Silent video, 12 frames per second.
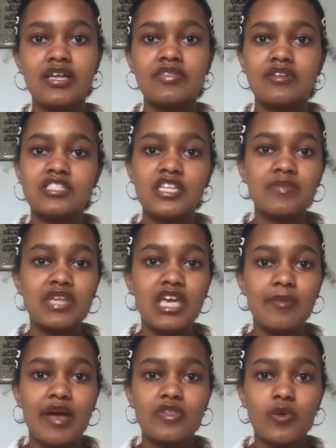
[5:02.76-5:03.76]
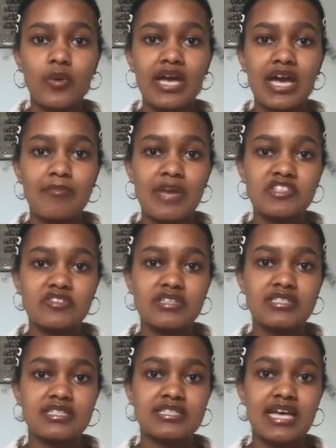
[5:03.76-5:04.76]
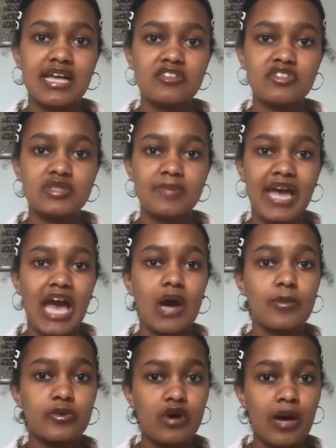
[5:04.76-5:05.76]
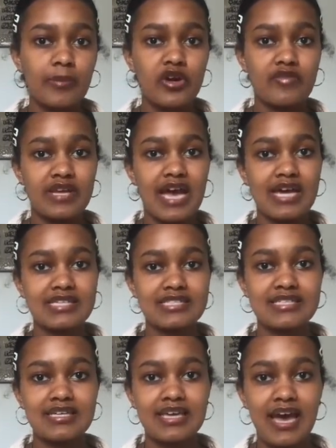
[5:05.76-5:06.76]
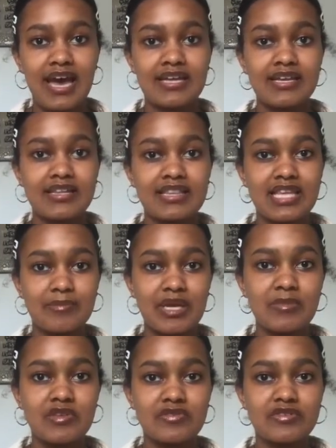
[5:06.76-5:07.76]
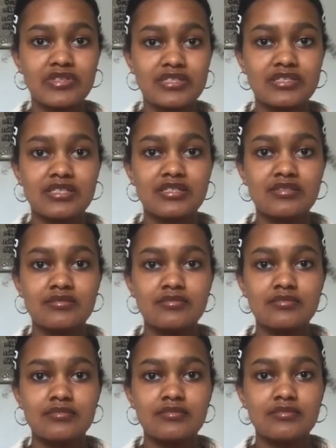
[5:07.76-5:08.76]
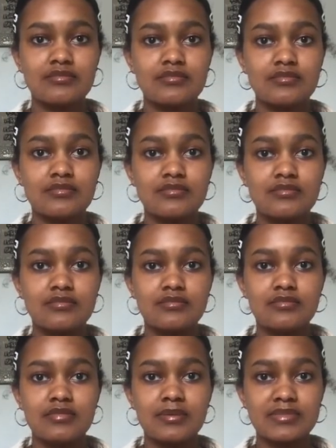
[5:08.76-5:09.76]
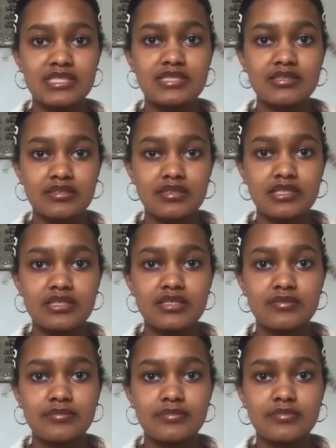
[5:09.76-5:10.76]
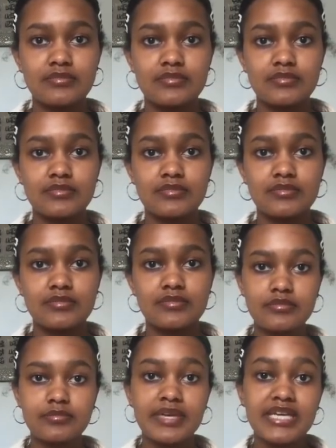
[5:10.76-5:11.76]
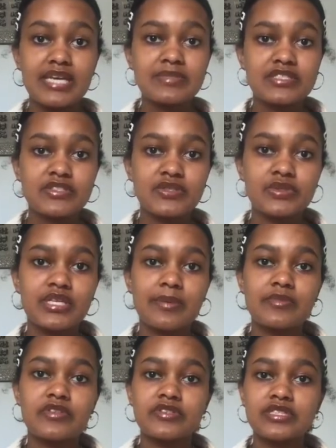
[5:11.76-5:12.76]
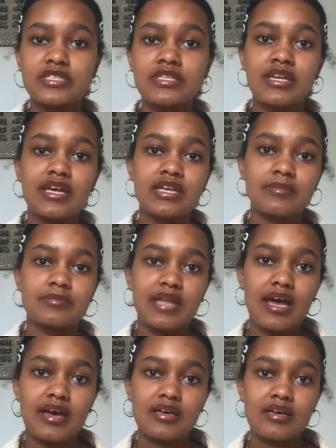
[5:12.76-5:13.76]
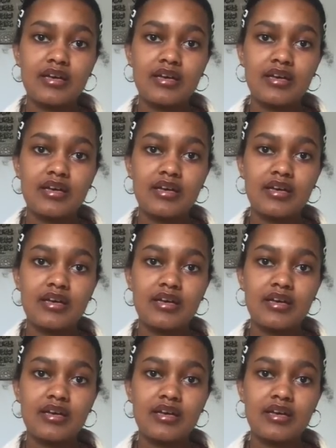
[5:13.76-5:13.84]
There's something about the way I measured his intelligence by how proper of an accent he had that made me feel guilty. I'm still guilty. My name is Noon, I'm 13, and I'm black.